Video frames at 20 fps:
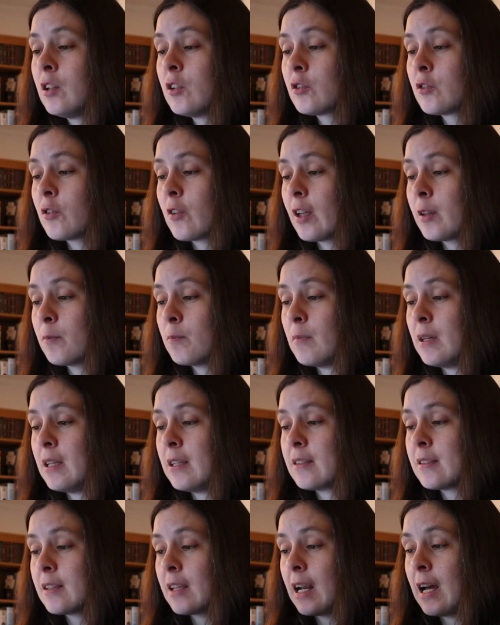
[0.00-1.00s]
So that
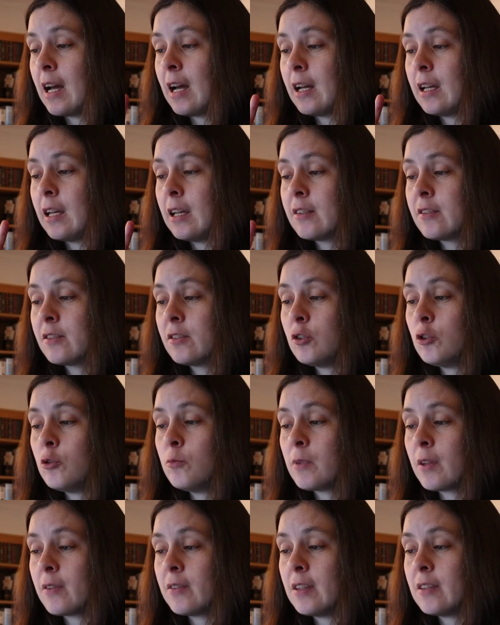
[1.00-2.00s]
means that I
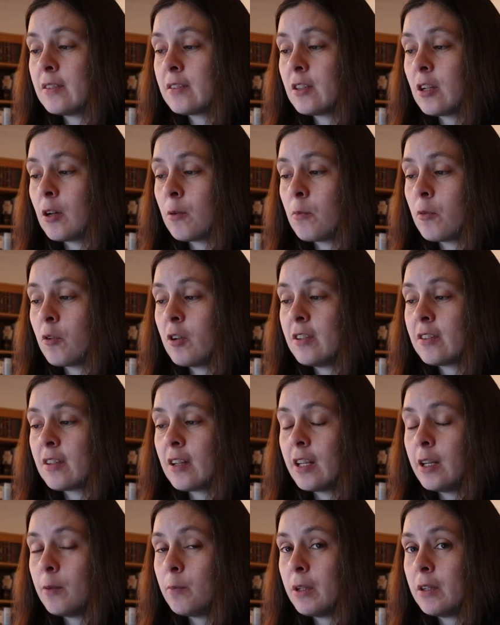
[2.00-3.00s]
assume that this number is a
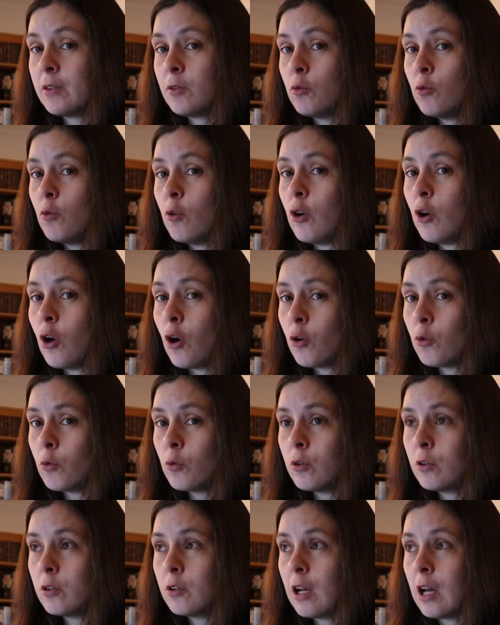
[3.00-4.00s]
little bit too
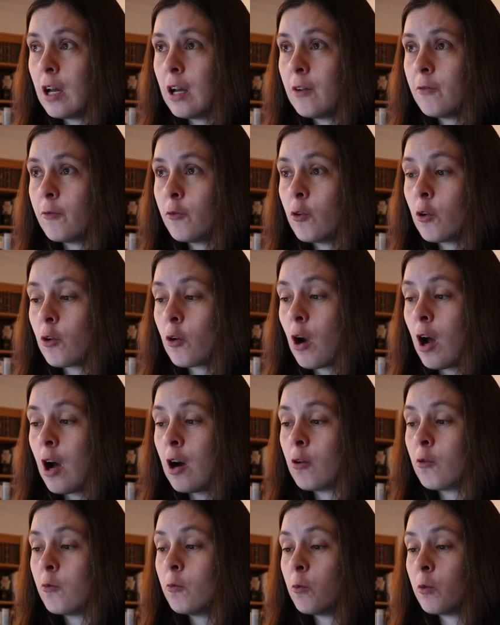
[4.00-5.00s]
low for
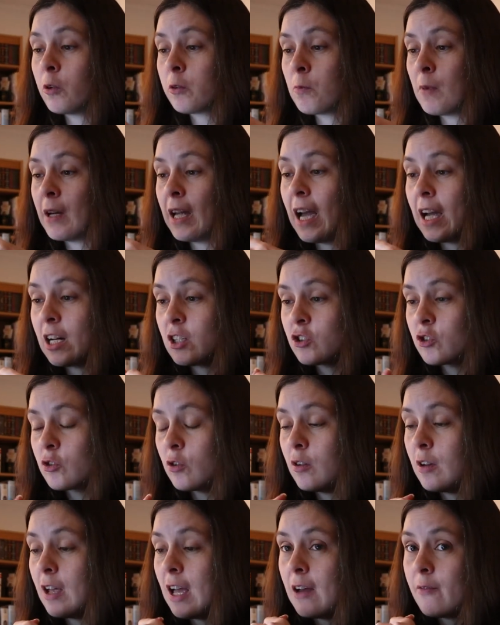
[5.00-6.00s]
what my
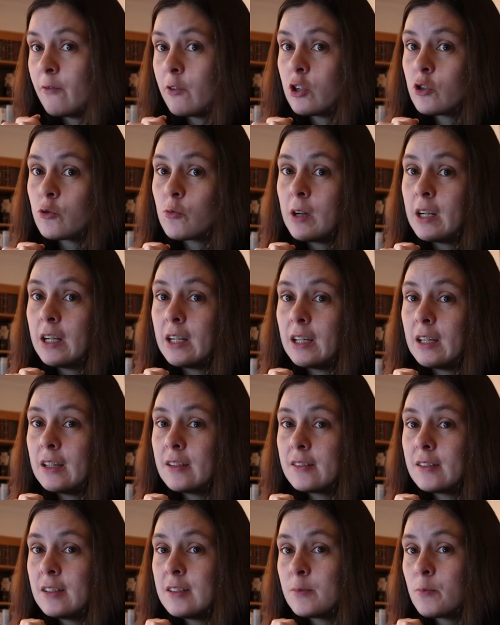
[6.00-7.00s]
actual average rating
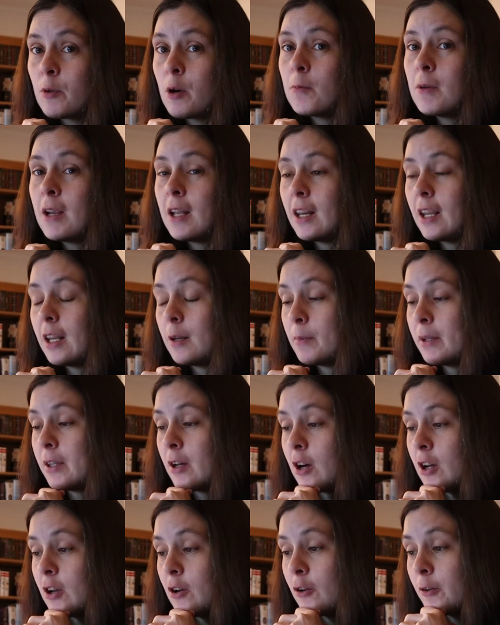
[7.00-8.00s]
is. It's probably a little bit
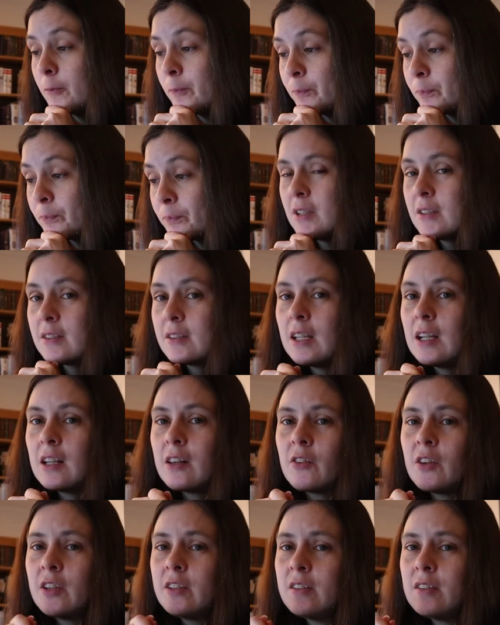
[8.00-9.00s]
higher, but
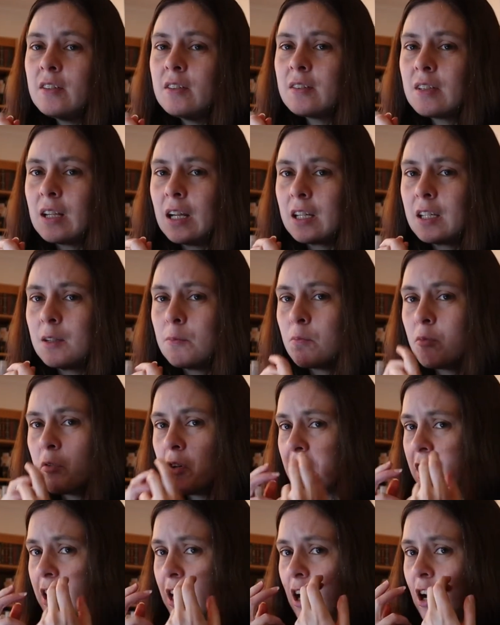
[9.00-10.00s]
still, this is like
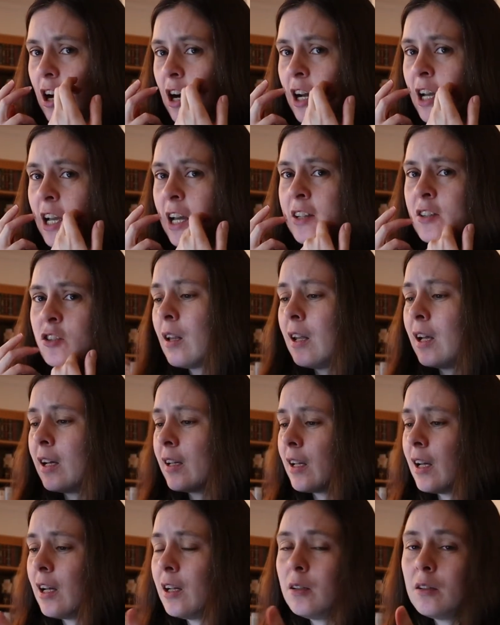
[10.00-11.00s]
pretty high.
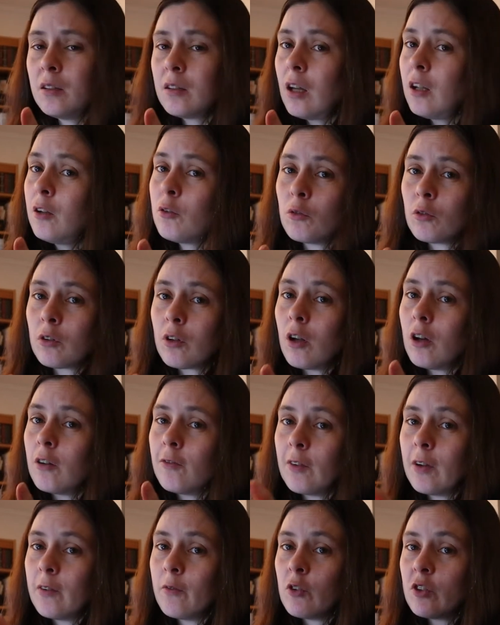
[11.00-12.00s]
I don't
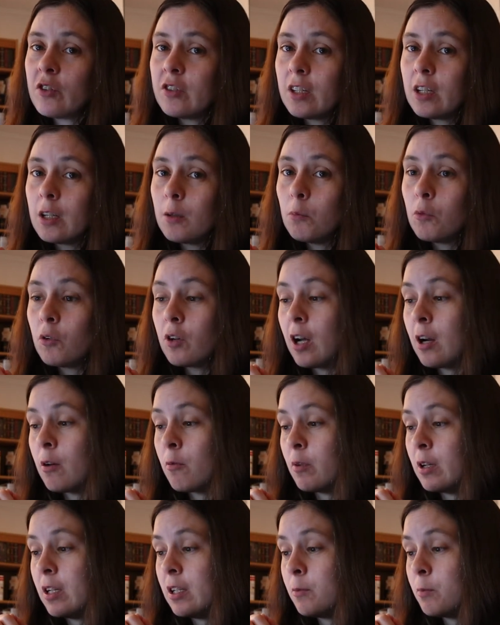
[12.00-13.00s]
love every single book I
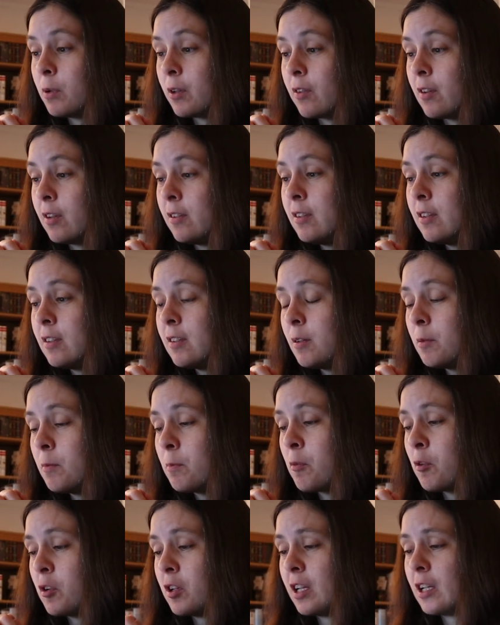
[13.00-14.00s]
read, but this is a
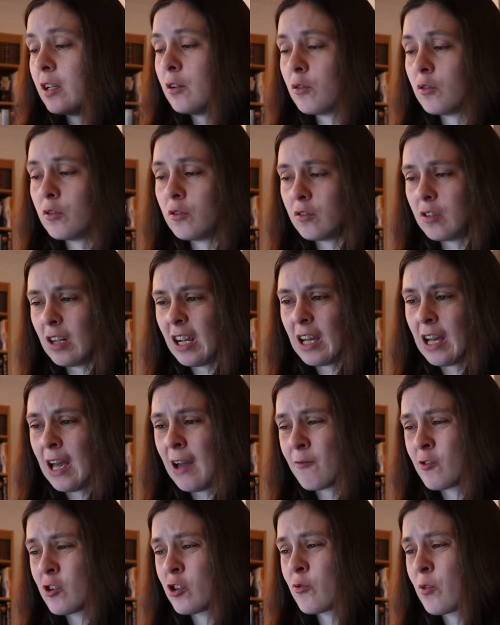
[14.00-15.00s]
pretty good
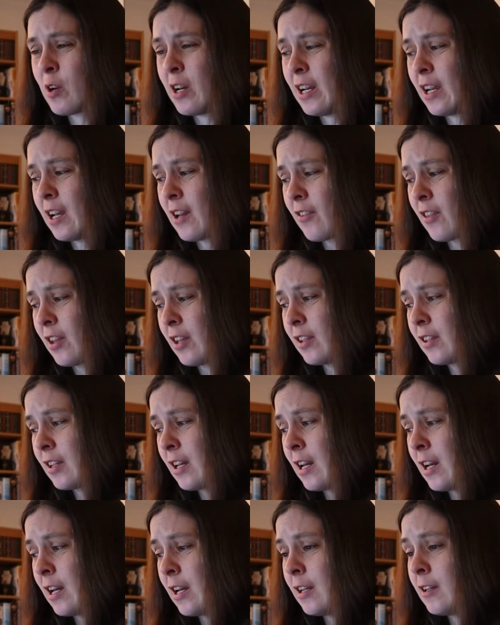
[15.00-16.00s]
average rating, I think,
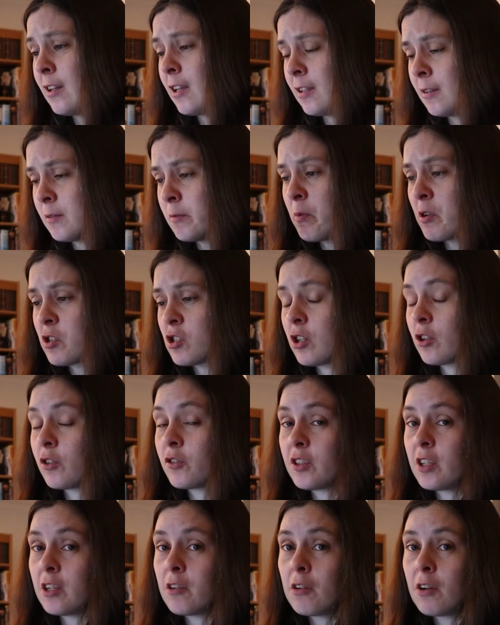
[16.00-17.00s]
especially
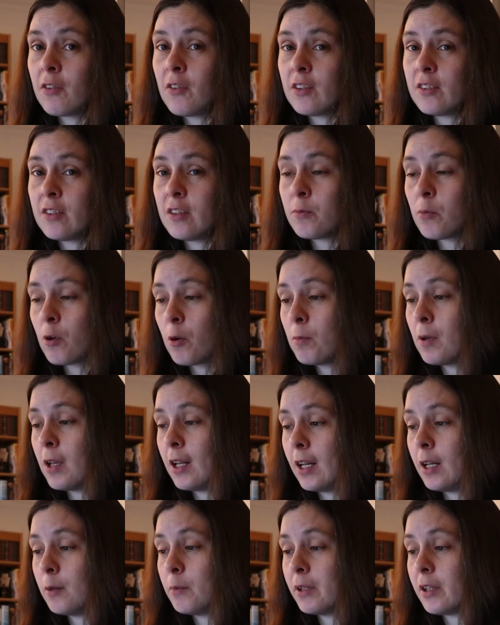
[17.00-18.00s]
considering this is probably
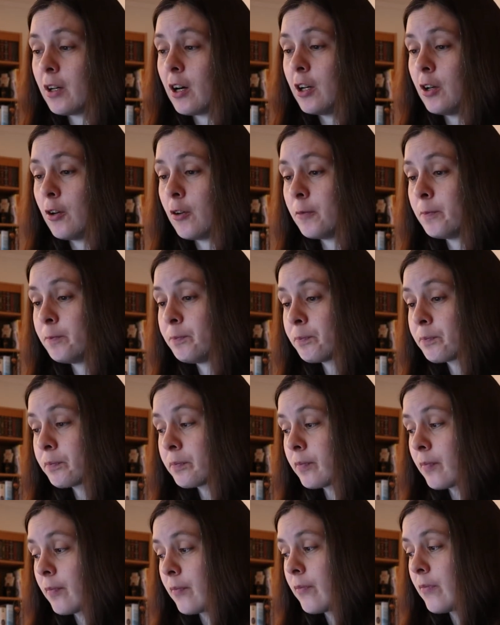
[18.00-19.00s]
a little bit higher.
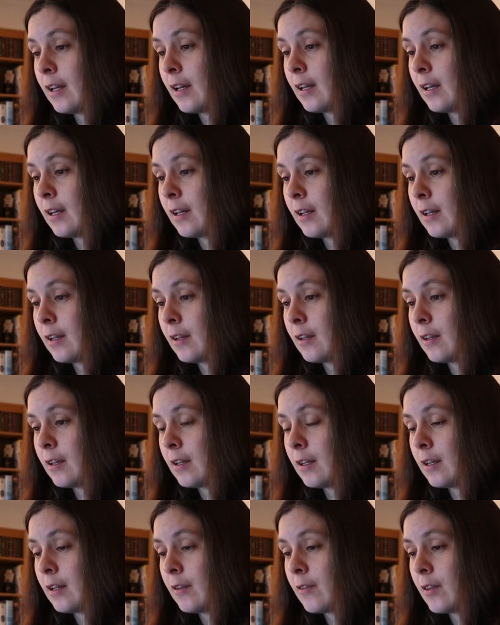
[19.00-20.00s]
And
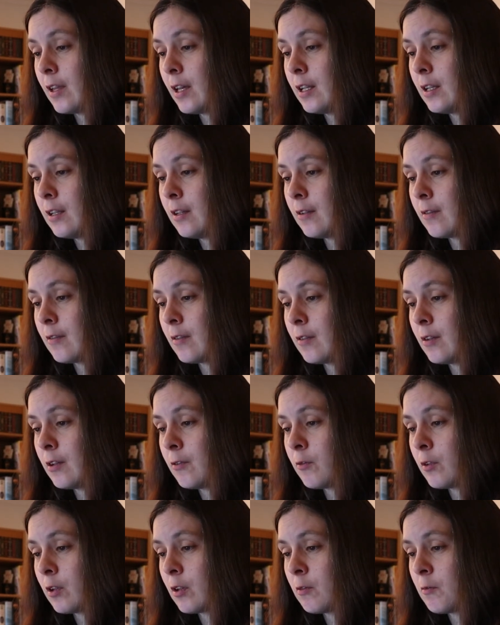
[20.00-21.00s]
then
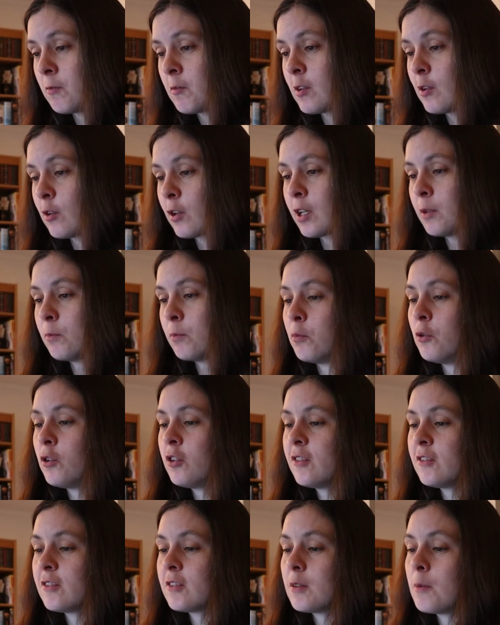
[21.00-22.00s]
if you look
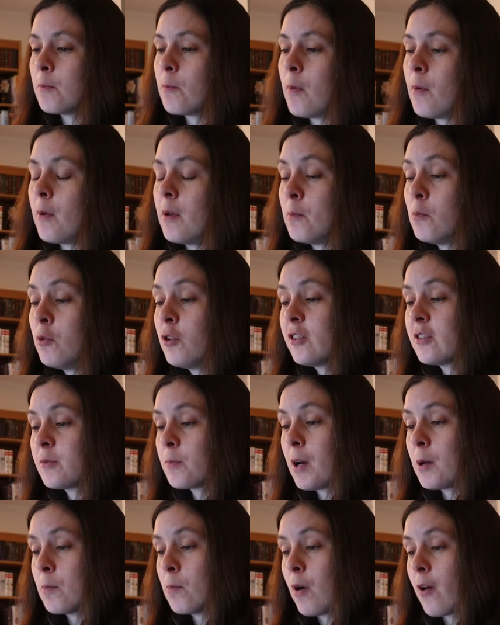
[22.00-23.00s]
books
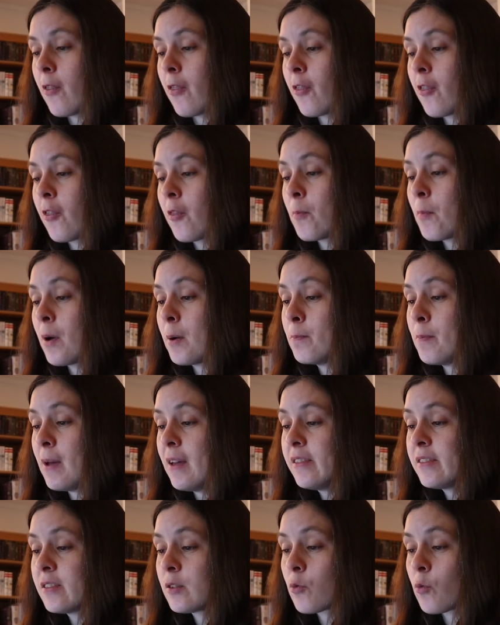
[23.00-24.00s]
by month, my
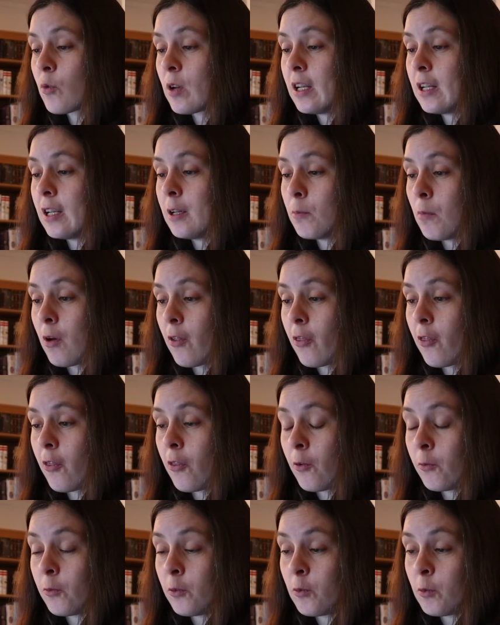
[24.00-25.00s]
best reading
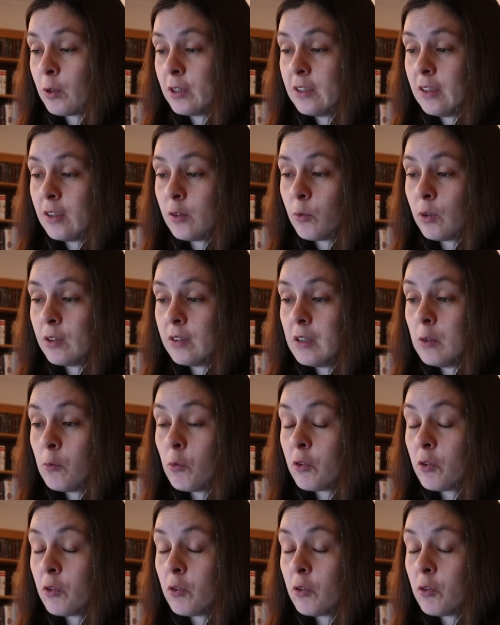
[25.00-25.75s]
month of 2020